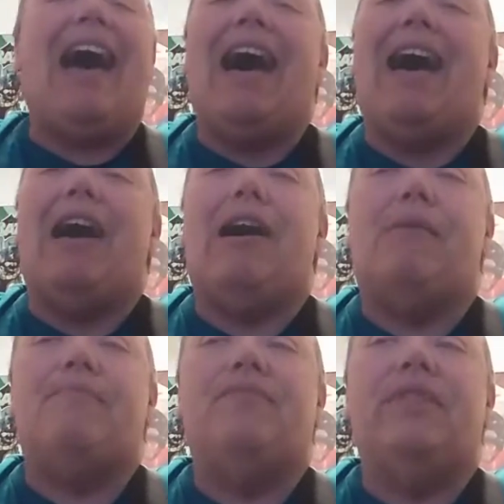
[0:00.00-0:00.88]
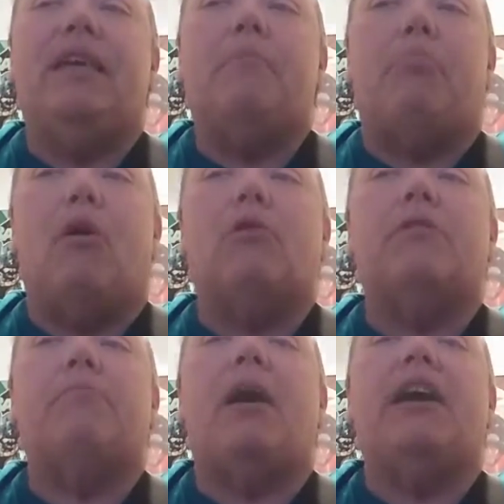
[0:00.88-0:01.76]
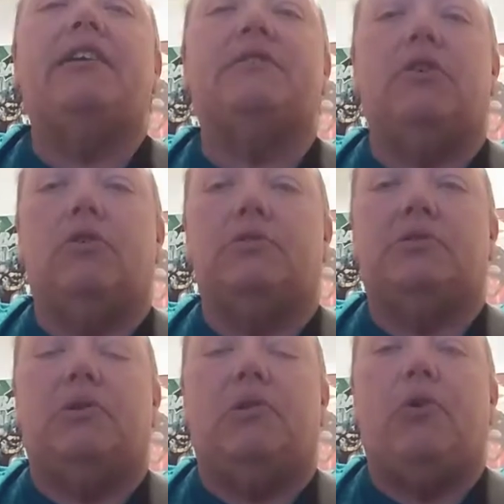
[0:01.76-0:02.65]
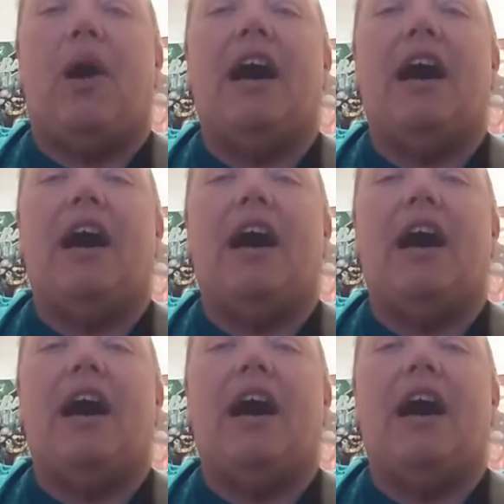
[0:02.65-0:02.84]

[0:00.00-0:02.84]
um, Part of my guitar solo,